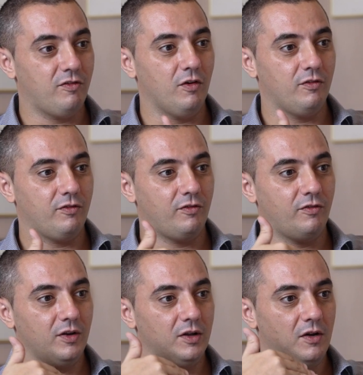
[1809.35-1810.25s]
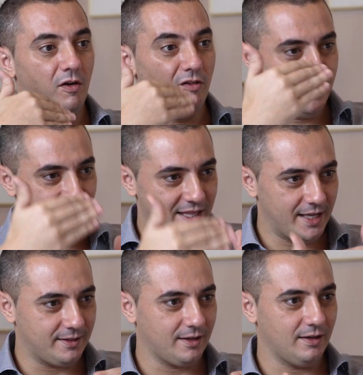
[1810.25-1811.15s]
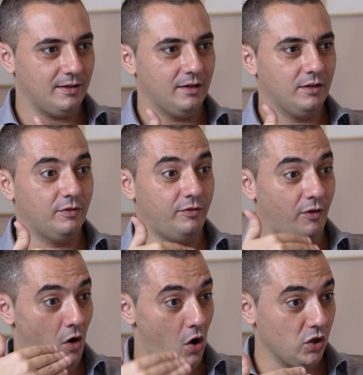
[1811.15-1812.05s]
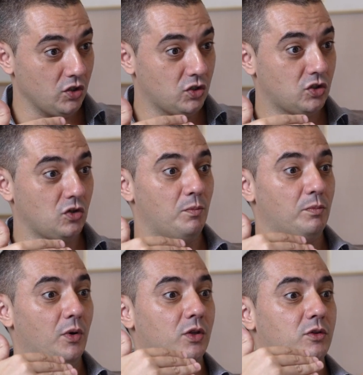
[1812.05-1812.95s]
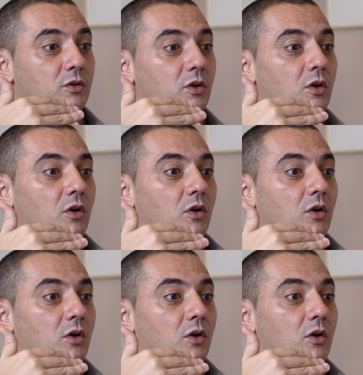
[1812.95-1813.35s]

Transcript: of bien-être for us, but